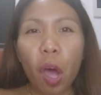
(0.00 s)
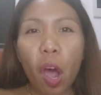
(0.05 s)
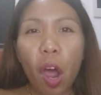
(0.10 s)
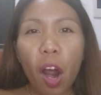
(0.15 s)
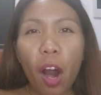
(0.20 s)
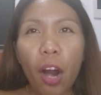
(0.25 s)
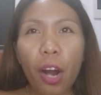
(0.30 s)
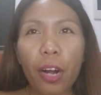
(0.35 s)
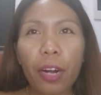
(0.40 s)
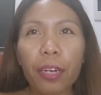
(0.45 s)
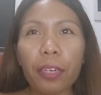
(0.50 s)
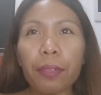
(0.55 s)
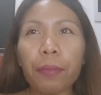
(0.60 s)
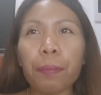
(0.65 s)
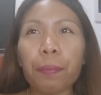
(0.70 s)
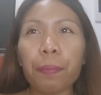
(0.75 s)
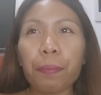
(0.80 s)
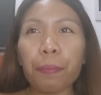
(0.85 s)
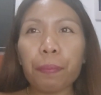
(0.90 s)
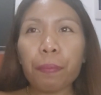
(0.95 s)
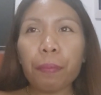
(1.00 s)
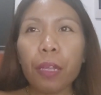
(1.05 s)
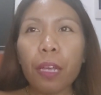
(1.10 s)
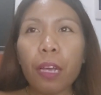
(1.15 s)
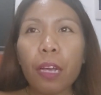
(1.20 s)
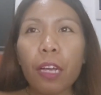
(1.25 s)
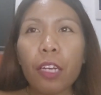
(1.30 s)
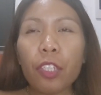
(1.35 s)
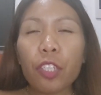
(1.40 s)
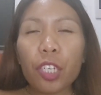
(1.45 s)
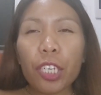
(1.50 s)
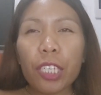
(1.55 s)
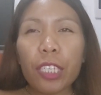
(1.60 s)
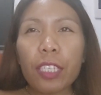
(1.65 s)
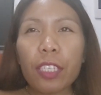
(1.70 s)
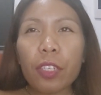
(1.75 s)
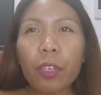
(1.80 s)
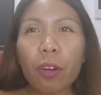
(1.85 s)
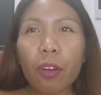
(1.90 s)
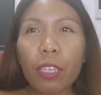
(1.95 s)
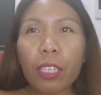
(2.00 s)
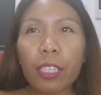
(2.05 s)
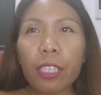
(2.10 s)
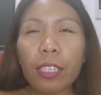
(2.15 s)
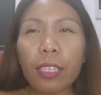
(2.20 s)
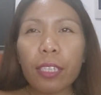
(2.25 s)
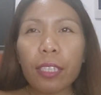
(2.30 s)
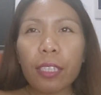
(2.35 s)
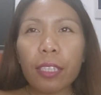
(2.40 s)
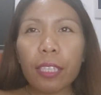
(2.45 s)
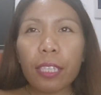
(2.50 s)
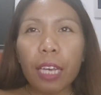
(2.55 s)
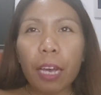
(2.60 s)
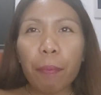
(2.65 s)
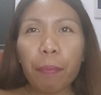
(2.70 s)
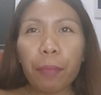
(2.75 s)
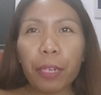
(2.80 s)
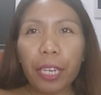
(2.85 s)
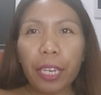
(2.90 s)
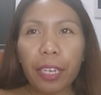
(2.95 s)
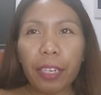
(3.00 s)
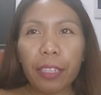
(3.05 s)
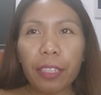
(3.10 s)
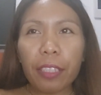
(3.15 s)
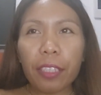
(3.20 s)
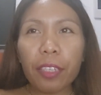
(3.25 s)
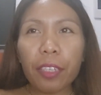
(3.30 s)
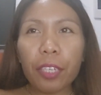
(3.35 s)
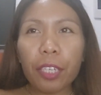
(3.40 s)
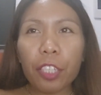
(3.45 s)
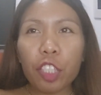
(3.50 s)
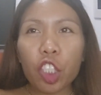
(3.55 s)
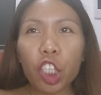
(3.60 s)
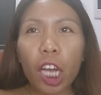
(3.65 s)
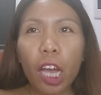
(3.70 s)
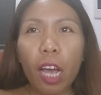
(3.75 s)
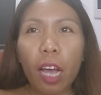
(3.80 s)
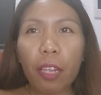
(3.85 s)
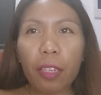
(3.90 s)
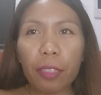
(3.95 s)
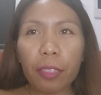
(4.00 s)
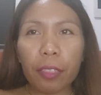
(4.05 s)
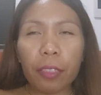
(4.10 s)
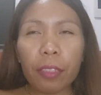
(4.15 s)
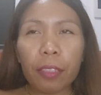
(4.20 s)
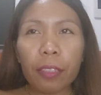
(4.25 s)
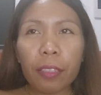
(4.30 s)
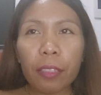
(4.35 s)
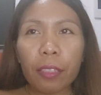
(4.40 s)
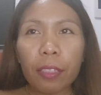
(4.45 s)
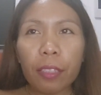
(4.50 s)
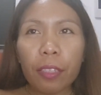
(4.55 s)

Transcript: are. She is constantly updating her channel,